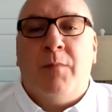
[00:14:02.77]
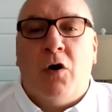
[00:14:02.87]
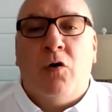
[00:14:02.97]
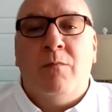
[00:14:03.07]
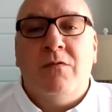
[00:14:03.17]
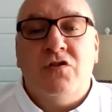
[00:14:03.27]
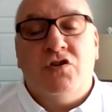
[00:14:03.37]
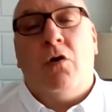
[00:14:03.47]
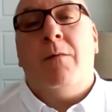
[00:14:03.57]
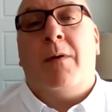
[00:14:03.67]
Bohm,
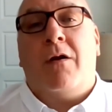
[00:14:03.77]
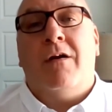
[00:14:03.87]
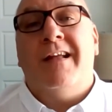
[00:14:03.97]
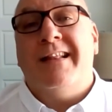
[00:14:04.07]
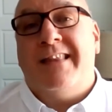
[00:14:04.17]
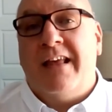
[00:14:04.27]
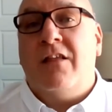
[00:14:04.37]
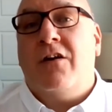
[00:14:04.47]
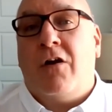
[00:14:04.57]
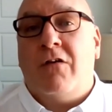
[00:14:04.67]
Joey Bart,
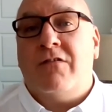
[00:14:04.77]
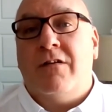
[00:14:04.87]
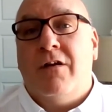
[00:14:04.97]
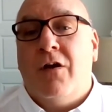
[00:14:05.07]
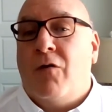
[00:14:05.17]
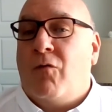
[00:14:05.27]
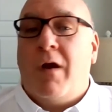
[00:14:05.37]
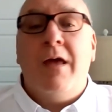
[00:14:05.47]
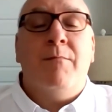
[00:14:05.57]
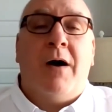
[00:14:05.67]
Dylan Carlson,
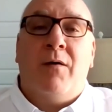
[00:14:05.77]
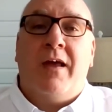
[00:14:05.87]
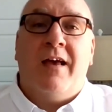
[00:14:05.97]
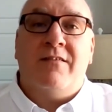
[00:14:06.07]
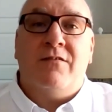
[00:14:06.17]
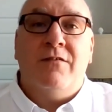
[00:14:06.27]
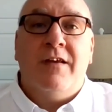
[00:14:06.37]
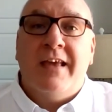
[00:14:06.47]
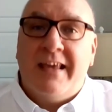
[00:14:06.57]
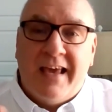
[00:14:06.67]
Ryan Mountcastle,
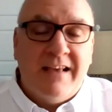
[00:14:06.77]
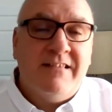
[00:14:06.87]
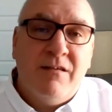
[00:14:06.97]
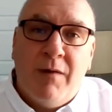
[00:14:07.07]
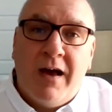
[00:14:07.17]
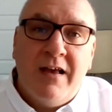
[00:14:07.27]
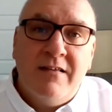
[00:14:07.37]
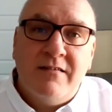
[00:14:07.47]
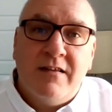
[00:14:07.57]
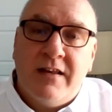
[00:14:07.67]
Casey
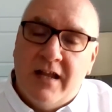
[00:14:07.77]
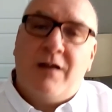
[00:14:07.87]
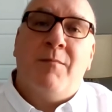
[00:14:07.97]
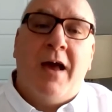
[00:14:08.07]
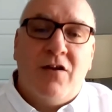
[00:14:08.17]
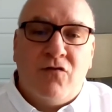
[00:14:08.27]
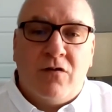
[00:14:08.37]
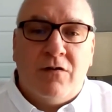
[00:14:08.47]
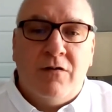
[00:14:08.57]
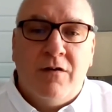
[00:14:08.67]
Mines, Nick
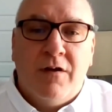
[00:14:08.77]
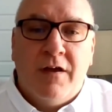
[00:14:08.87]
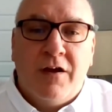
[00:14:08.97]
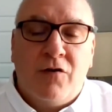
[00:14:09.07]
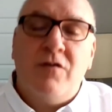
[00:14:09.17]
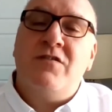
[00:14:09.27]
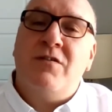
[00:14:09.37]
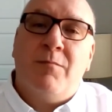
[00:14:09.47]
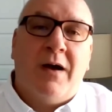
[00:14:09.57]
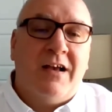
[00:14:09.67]
Madrigal,
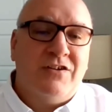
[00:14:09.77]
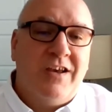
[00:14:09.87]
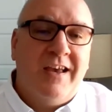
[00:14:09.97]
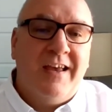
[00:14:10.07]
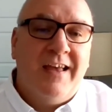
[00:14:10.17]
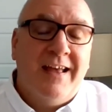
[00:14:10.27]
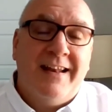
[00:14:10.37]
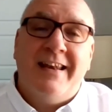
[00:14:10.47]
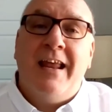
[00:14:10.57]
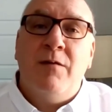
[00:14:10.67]
Christian Pache,
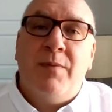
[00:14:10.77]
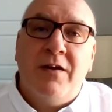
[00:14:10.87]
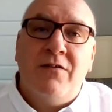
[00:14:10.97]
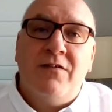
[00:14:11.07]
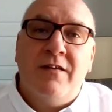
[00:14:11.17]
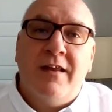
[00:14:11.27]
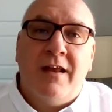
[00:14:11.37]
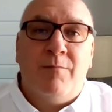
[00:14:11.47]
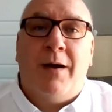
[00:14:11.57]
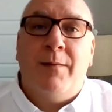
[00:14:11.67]
Nate Pearson,
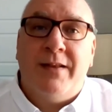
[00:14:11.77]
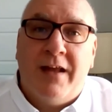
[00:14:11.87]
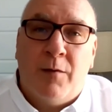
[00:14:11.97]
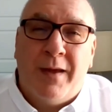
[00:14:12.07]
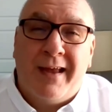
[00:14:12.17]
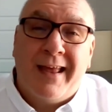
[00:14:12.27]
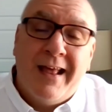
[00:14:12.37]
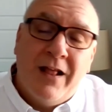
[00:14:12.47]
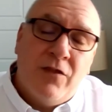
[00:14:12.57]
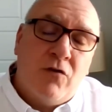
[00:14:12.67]
and Bobby Dalbec.
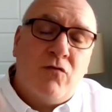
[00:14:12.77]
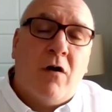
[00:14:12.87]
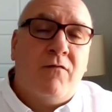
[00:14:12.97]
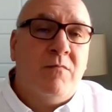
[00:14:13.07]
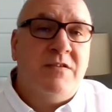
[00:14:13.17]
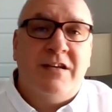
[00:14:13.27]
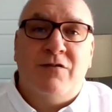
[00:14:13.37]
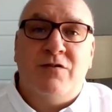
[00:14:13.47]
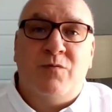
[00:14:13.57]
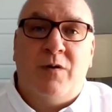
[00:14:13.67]
Those are all from
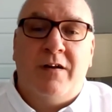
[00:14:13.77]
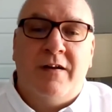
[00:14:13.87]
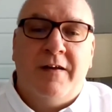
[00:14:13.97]
Series 1.